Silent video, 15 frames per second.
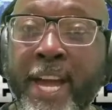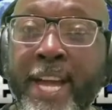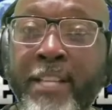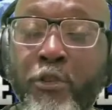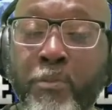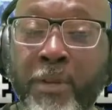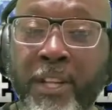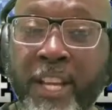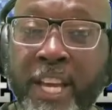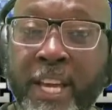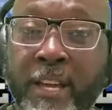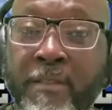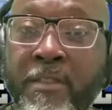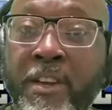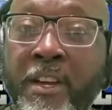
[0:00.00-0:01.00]
and to
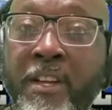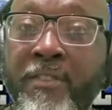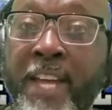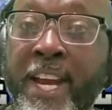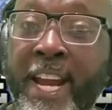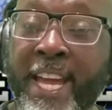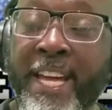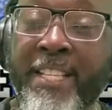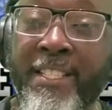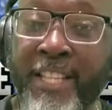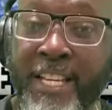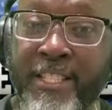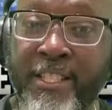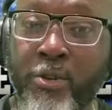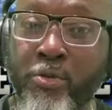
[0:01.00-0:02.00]
believe that hey, it's
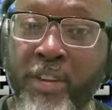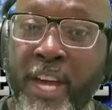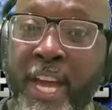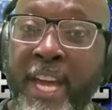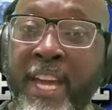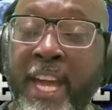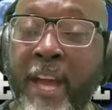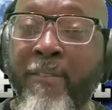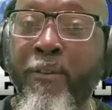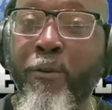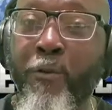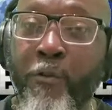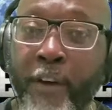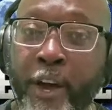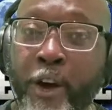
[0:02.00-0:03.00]
it's okay if you
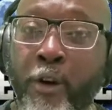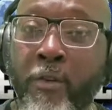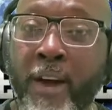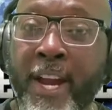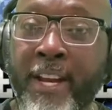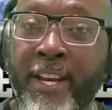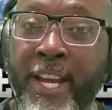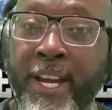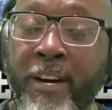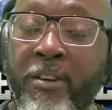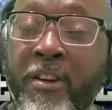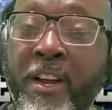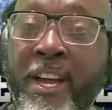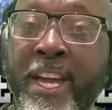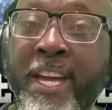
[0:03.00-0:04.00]
fail right now.